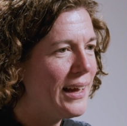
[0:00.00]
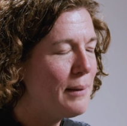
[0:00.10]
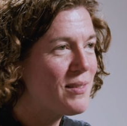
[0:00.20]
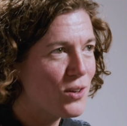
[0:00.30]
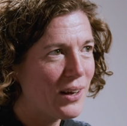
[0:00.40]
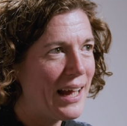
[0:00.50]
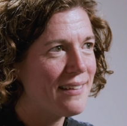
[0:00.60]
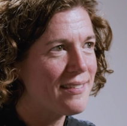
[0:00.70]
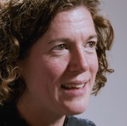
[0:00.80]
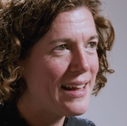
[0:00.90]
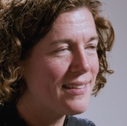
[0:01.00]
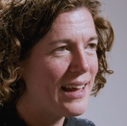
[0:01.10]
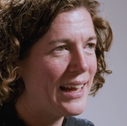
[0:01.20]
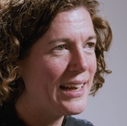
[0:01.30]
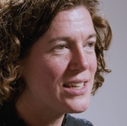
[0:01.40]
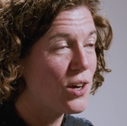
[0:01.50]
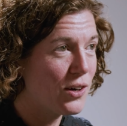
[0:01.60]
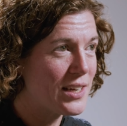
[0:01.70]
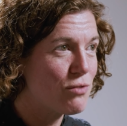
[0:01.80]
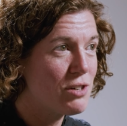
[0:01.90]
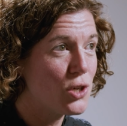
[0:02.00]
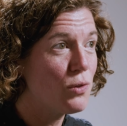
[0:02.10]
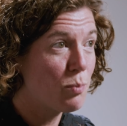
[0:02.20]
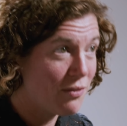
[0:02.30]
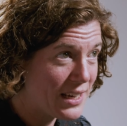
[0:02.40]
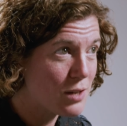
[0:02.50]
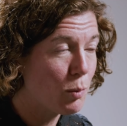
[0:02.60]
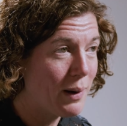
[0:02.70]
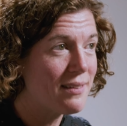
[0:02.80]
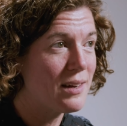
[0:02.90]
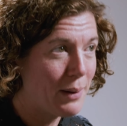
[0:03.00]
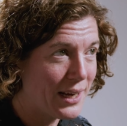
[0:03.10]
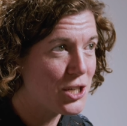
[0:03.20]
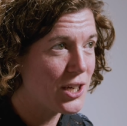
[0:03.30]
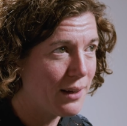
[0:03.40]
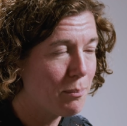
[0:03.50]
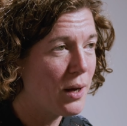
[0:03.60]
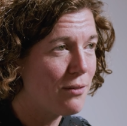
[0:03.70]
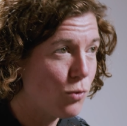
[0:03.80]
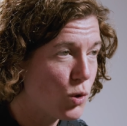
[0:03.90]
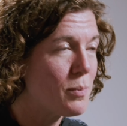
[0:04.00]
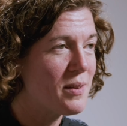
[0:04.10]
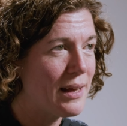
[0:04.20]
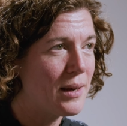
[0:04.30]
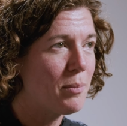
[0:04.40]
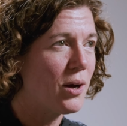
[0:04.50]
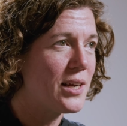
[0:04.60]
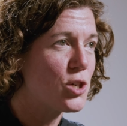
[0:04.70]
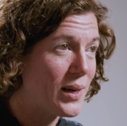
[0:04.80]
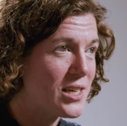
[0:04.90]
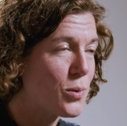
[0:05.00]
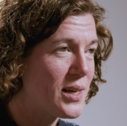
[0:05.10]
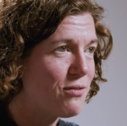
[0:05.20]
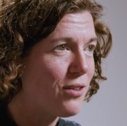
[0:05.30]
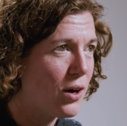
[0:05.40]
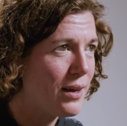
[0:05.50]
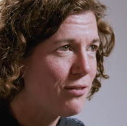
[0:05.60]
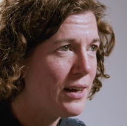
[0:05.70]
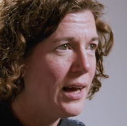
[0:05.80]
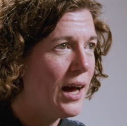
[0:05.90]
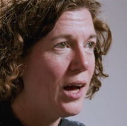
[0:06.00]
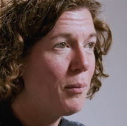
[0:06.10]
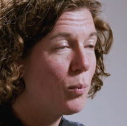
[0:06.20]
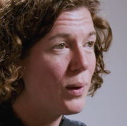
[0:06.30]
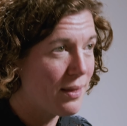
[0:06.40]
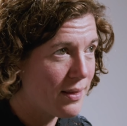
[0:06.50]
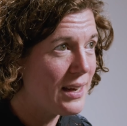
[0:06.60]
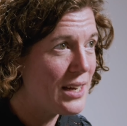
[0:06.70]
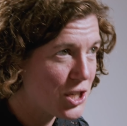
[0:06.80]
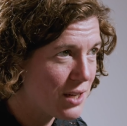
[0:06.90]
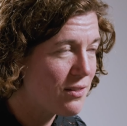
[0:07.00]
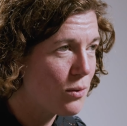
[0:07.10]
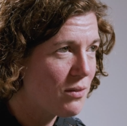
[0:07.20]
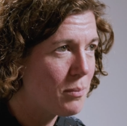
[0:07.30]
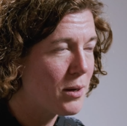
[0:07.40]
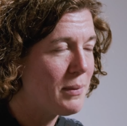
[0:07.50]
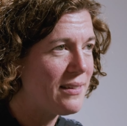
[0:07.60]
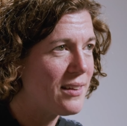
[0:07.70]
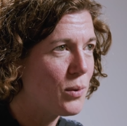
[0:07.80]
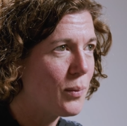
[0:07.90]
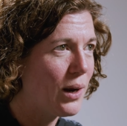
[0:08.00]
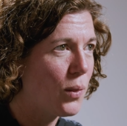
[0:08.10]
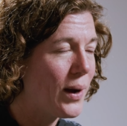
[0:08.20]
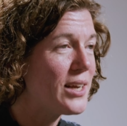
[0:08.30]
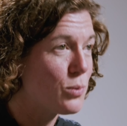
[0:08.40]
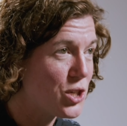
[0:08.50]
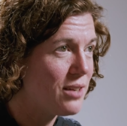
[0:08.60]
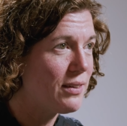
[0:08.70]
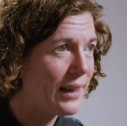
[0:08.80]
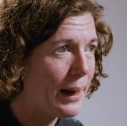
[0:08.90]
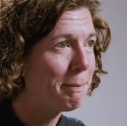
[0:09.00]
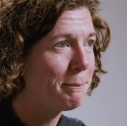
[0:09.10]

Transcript: Ibstock has set a target to reduce preventable plastic packaging by 40% by 2025, and with the initiatives that we've implemented, we're well on the way to achieving that.